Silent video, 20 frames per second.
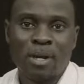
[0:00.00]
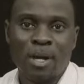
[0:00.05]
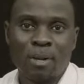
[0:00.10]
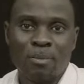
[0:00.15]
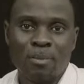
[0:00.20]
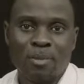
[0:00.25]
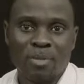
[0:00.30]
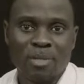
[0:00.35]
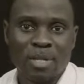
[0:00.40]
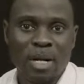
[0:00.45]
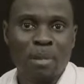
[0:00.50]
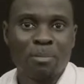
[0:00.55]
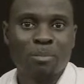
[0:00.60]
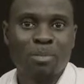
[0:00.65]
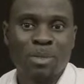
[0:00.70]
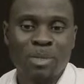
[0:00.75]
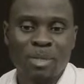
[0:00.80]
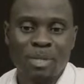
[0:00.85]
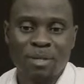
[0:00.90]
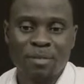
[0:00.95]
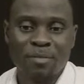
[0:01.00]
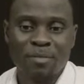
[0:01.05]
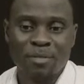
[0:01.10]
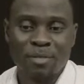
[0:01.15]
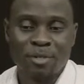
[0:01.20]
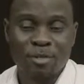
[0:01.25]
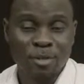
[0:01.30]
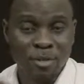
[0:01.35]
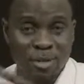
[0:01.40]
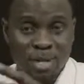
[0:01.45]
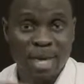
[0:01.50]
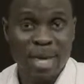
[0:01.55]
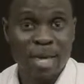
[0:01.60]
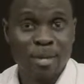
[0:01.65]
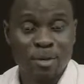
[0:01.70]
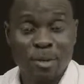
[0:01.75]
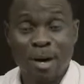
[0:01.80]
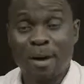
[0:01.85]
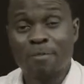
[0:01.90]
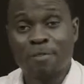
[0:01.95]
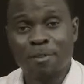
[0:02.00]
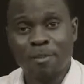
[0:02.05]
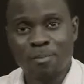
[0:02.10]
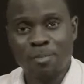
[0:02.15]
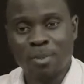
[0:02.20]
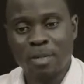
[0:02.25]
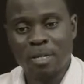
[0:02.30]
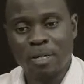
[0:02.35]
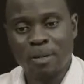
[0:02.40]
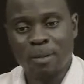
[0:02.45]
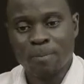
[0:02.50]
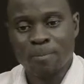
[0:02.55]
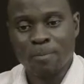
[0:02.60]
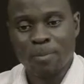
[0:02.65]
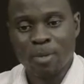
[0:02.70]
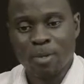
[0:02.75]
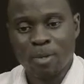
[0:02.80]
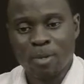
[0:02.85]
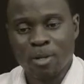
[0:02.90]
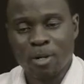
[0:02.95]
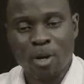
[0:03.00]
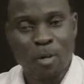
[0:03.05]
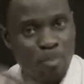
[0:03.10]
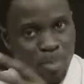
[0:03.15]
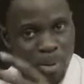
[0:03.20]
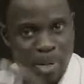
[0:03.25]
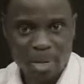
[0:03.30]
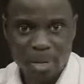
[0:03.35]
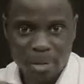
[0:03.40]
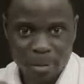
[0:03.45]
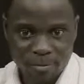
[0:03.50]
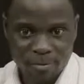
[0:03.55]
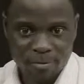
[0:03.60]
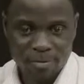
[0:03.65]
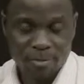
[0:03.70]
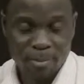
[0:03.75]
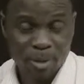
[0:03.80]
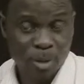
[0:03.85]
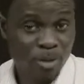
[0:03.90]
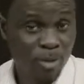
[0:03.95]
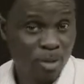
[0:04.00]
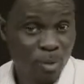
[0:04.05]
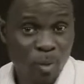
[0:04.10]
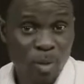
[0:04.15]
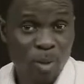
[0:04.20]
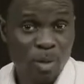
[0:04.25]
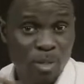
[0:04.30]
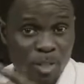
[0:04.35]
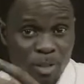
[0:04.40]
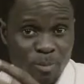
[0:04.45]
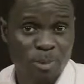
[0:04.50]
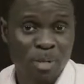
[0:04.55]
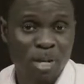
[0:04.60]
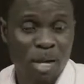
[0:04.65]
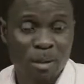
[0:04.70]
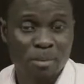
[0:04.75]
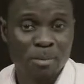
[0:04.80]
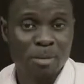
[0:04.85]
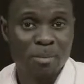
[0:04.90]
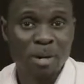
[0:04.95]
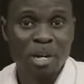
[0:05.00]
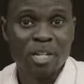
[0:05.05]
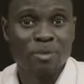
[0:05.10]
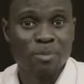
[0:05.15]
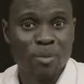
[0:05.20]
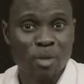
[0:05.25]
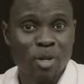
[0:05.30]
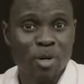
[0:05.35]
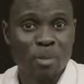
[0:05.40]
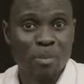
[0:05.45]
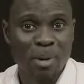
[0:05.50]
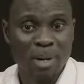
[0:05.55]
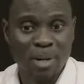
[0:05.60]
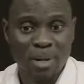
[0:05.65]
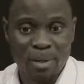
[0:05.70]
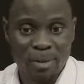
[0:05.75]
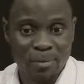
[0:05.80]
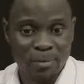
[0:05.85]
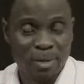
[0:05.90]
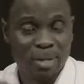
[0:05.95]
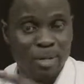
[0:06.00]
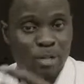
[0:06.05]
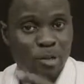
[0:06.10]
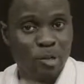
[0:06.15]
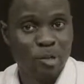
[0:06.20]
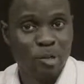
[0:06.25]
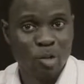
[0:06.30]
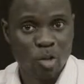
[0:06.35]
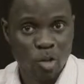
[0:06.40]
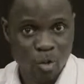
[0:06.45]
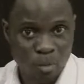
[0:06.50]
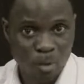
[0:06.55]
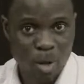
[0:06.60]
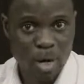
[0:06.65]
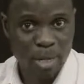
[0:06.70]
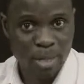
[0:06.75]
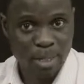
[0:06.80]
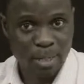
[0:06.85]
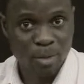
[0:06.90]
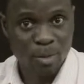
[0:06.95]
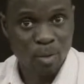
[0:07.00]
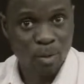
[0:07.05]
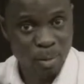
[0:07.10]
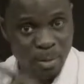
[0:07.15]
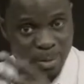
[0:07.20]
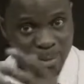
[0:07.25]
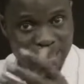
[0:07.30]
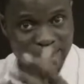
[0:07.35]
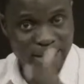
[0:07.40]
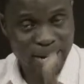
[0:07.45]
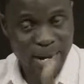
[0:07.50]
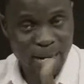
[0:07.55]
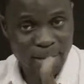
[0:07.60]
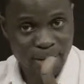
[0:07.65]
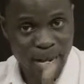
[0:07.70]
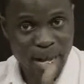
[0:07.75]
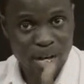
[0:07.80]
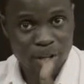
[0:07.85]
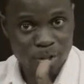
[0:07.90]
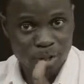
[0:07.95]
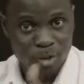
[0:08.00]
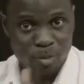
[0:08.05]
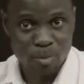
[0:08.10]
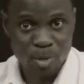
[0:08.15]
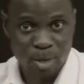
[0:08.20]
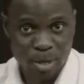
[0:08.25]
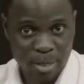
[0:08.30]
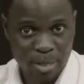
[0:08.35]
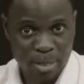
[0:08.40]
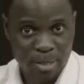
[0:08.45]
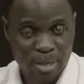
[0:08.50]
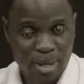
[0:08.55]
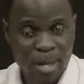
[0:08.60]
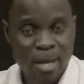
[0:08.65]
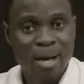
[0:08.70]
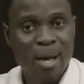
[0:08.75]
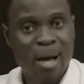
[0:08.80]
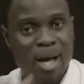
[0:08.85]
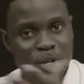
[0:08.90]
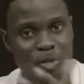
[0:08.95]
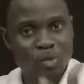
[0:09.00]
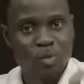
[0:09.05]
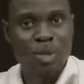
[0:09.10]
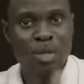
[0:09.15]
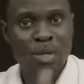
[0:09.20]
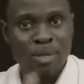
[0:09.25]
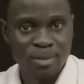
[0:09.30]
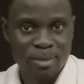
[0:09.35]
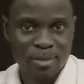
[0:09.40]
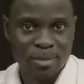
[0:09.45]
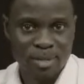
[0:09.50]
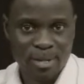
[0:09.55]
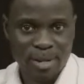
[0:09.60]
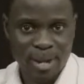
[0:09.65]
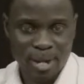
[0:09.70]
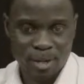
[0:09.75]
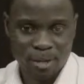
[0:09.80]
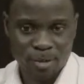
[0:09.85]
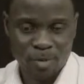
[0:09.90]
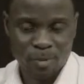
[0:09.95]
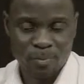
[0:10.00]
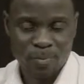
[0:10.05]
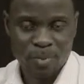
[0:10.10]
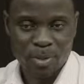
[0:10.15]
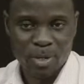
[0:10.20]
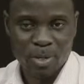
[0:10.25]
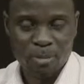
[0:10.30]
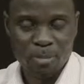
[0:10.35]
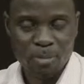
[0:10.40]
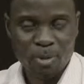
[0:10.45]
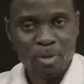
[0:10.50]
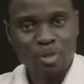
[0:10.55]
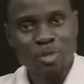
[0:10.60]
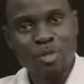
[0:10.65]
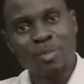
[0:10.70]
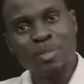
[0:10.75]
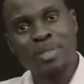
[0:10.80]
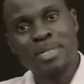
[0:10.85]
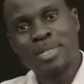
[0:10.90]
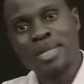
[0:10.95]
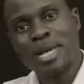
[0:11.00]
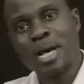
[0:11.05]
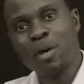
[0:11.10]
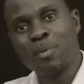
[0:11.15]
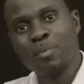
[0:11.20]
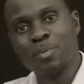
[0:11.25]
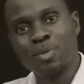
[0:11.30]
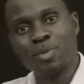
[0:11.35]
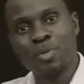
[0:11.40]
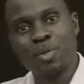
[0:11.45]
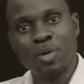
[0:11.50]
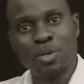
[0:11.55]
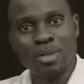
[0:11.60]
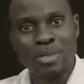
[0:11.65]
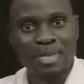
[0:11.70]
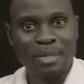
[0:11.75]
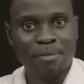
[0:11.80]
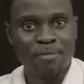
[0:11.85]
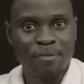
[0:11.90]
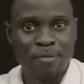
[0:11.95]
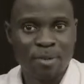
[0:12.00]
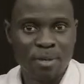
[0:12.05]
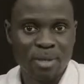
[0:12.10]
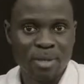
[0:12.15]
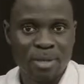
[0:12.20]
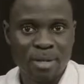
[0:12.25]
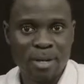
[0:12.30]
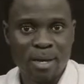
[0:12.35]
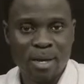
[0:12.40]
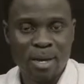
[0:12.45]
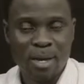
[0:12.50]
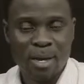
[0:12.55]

Because I believe today you have to be competitive, because the world is becoming much more competitive in your local market or international market as well as international. But also it help you go a step further